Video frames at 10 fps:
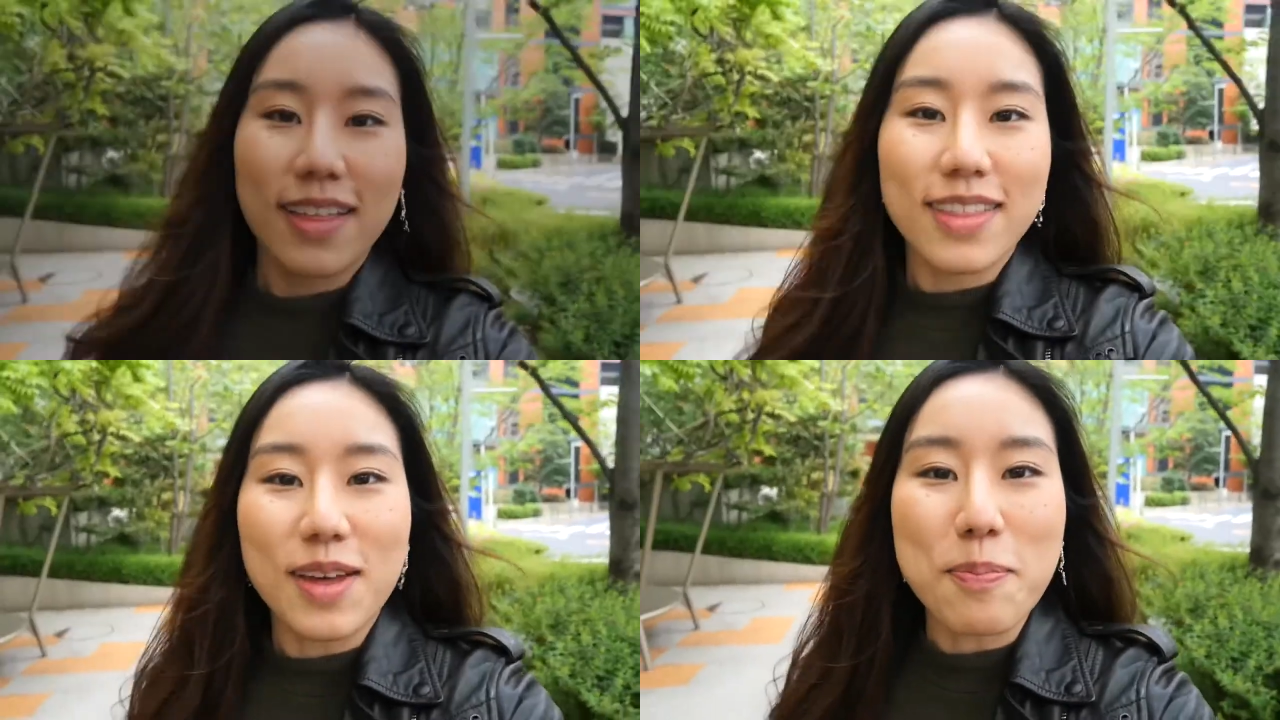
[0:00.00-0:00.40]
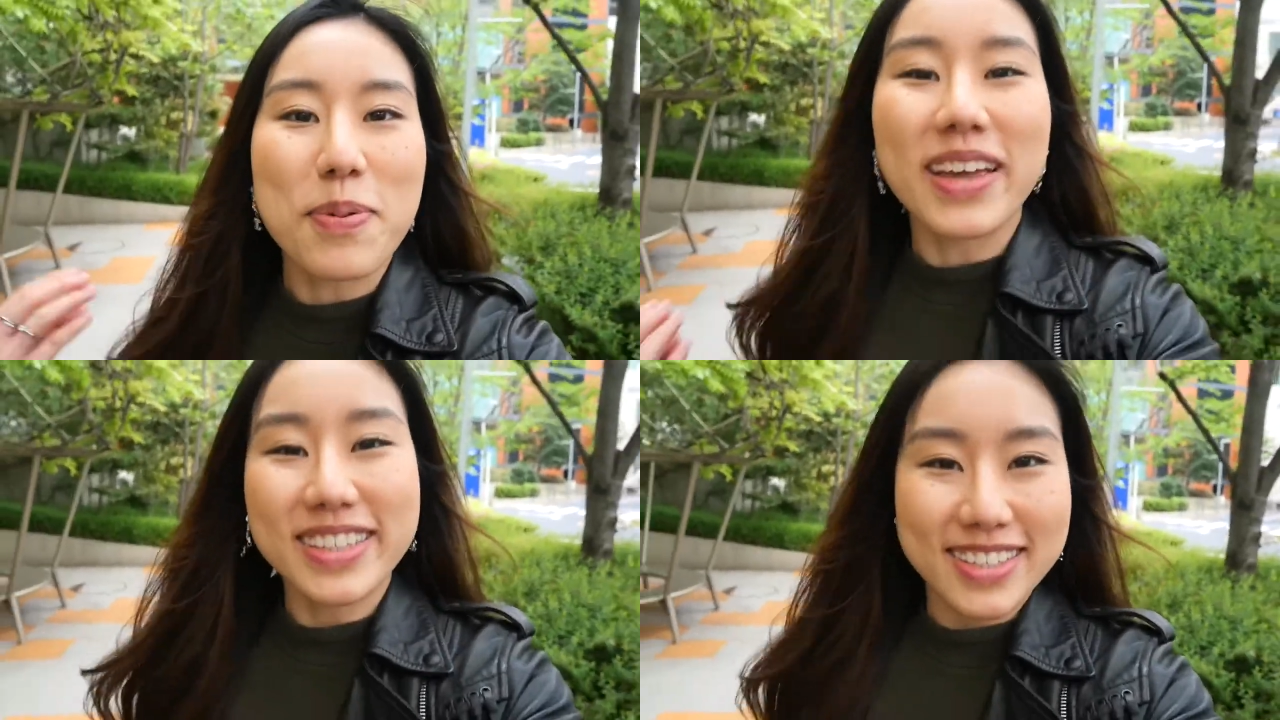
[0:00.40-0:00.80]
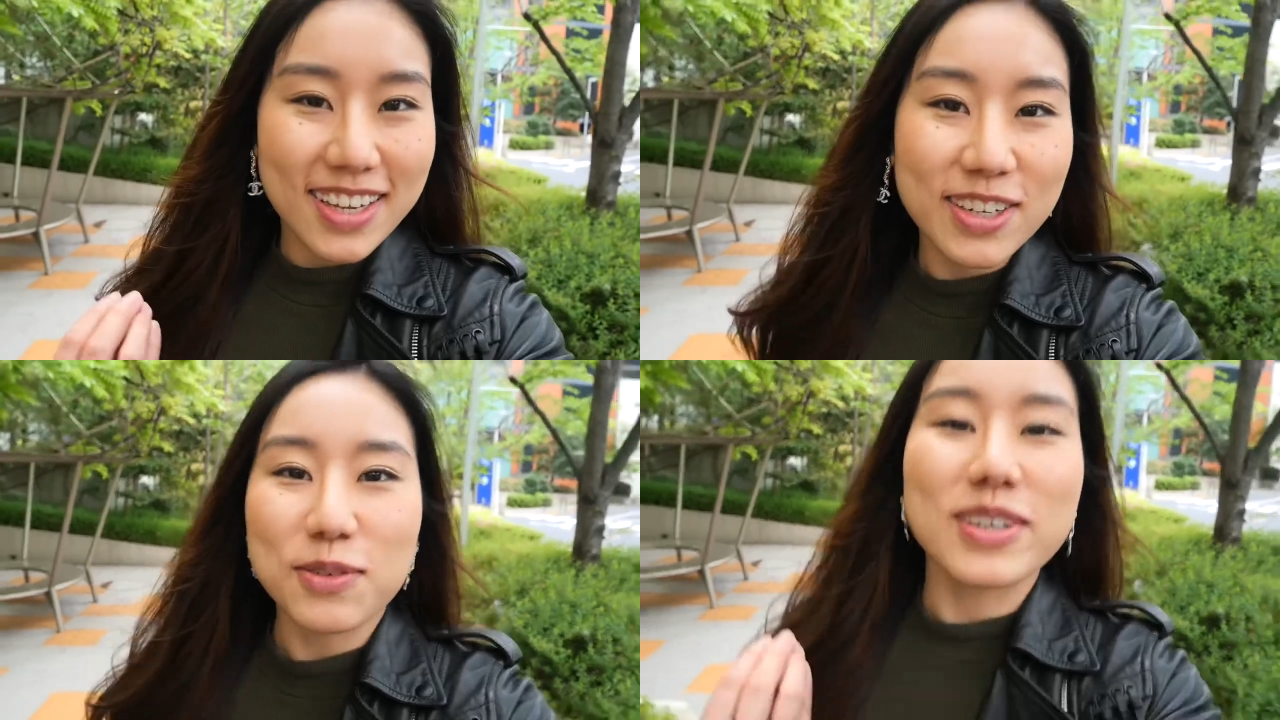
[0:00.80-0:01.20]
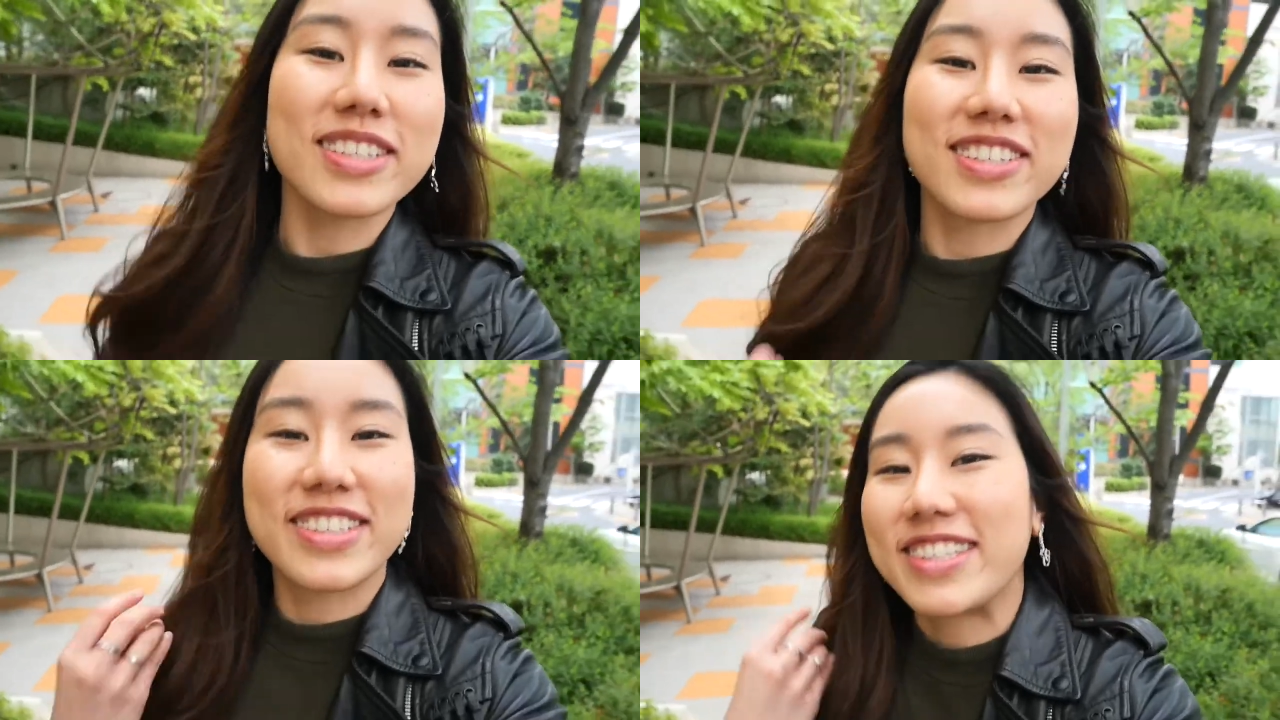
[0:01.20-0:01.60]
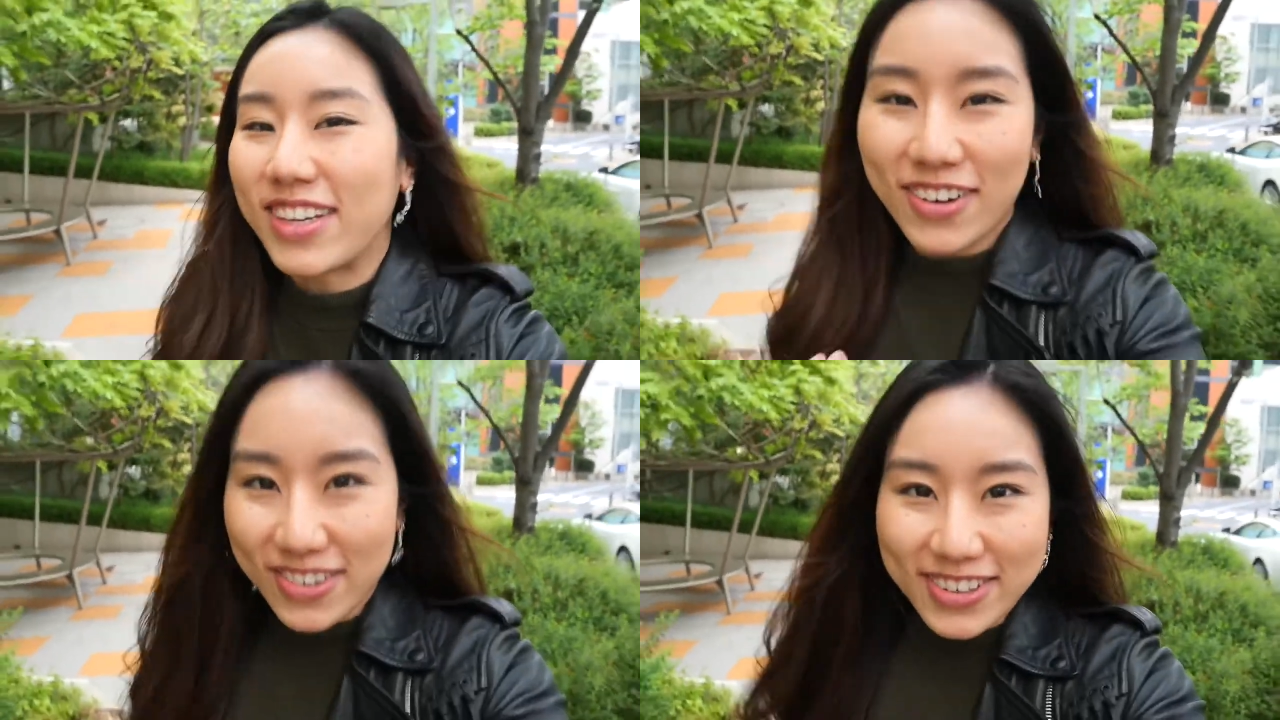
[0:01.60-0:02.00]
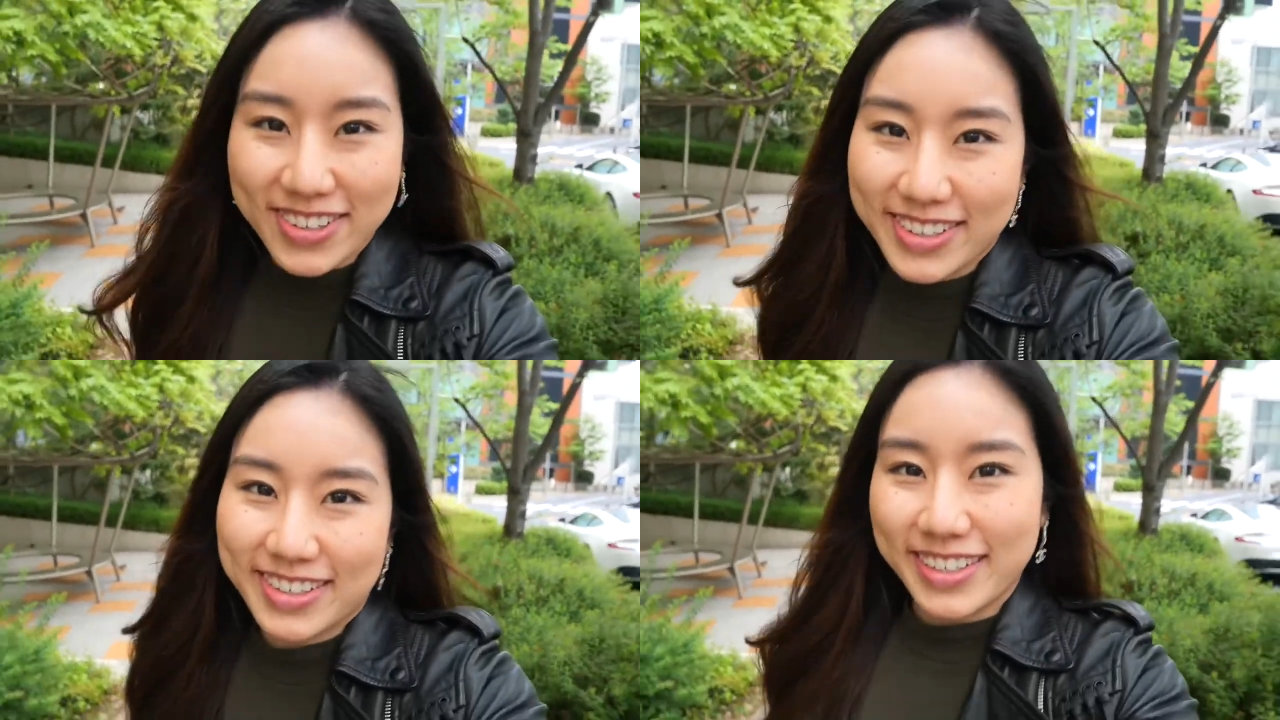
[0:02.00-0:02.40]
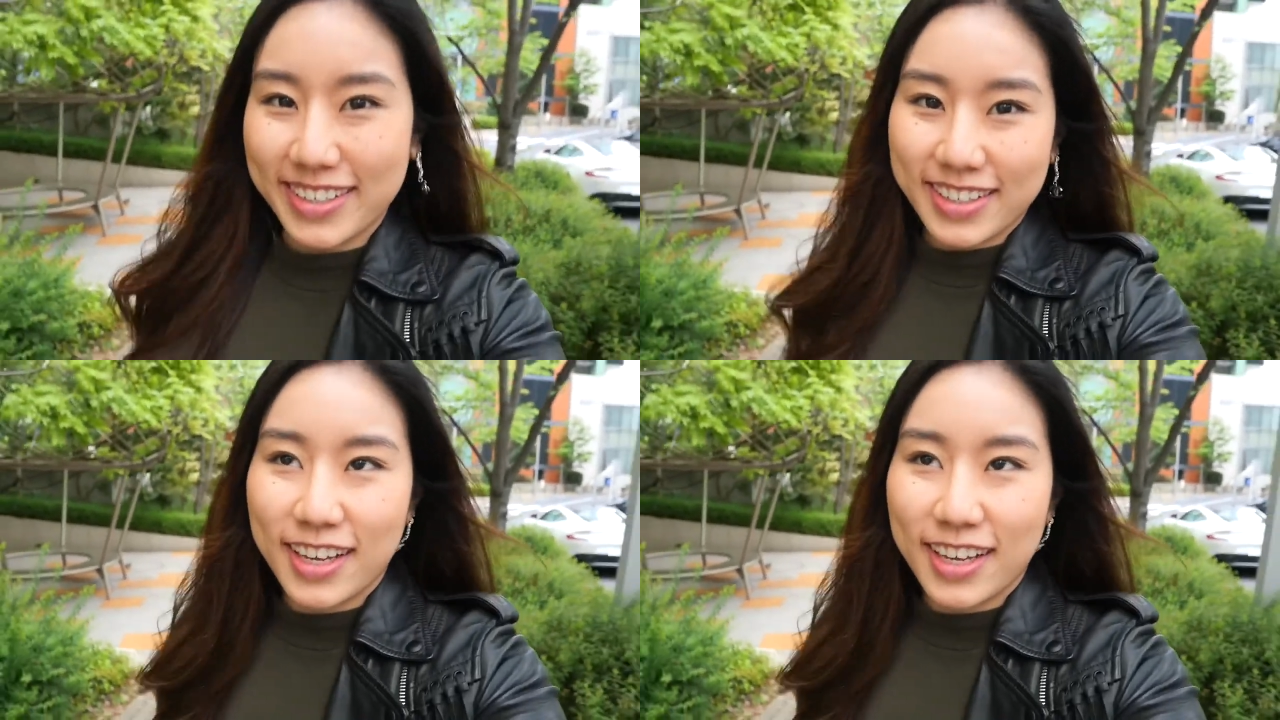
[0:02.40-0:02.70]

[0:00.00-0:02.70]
The pizza was so good.